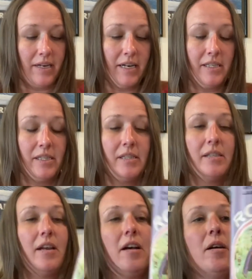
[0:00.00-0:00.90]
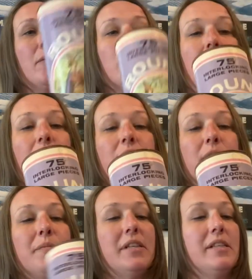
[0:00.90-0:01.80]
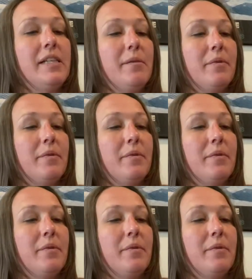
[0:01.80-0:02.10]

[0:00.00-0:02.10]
guess I will count them and see.